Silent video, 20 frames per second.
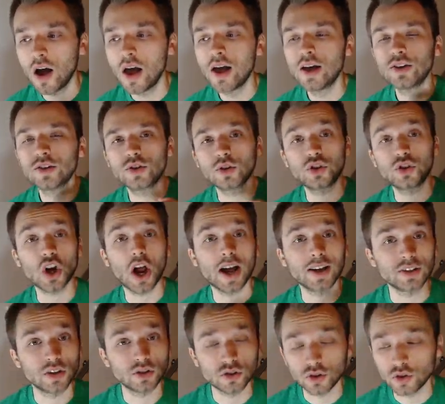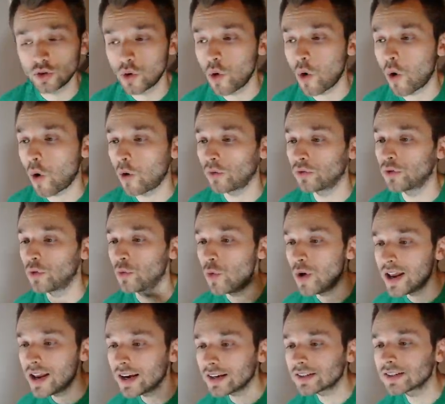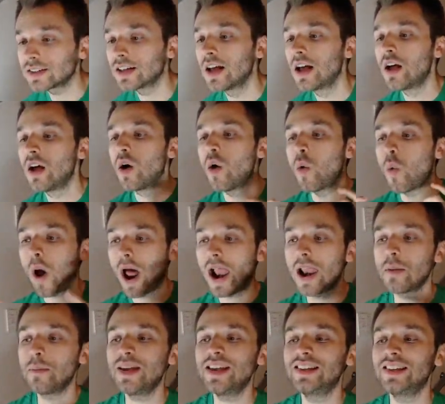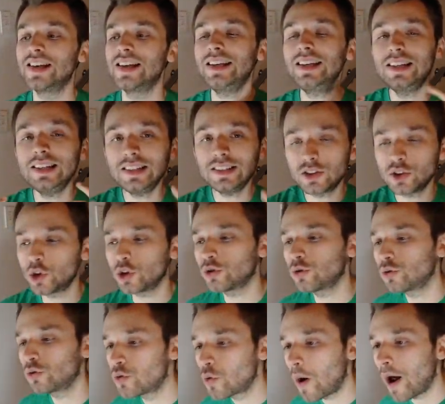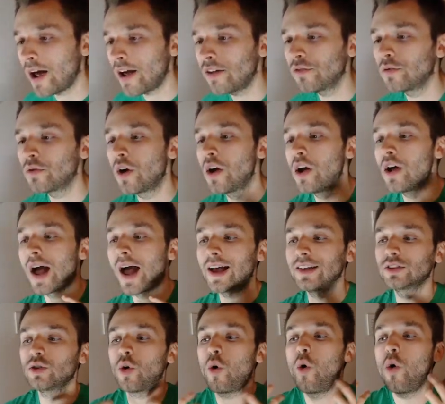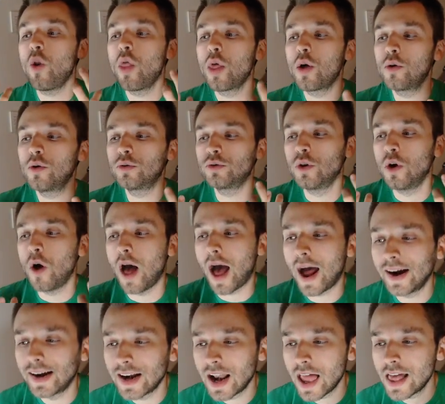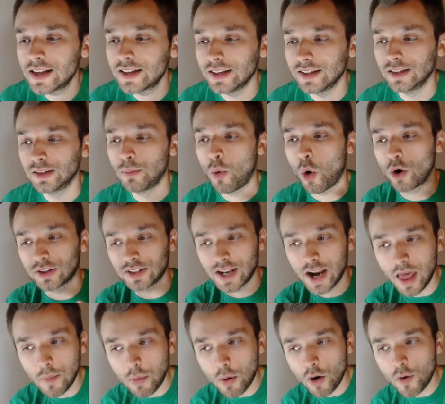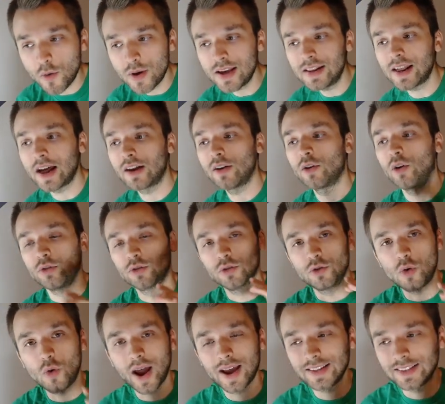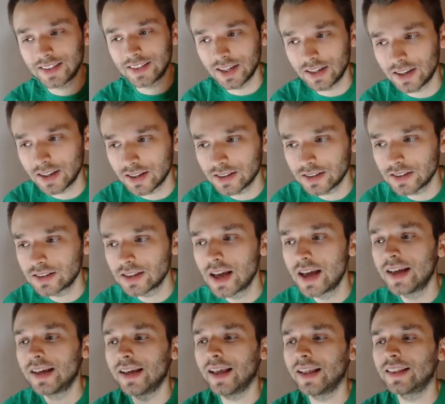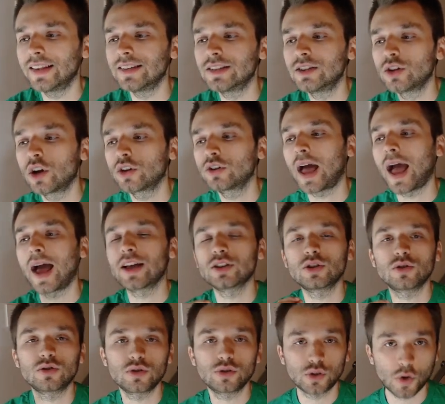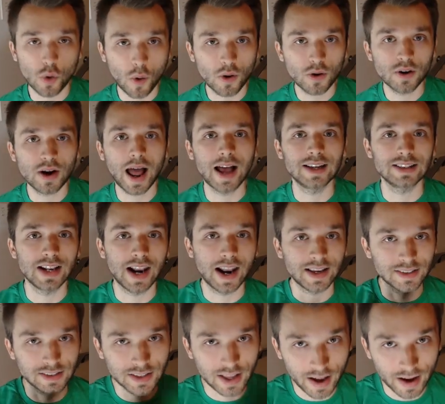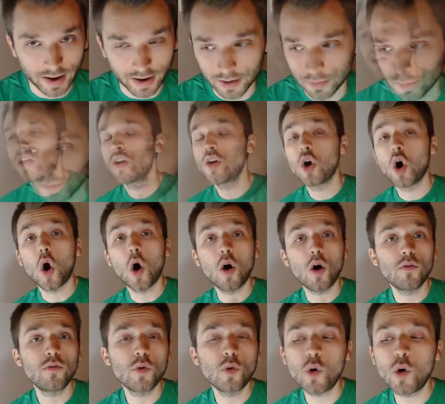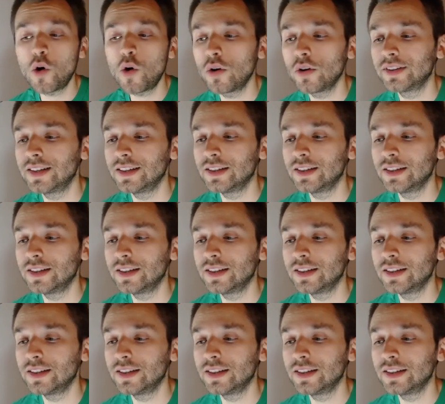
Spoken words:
such as snow on the wheels, while being easier to drive, as although the handling is more slippery than on the dry settings, it is not as strong as last time. Overall, this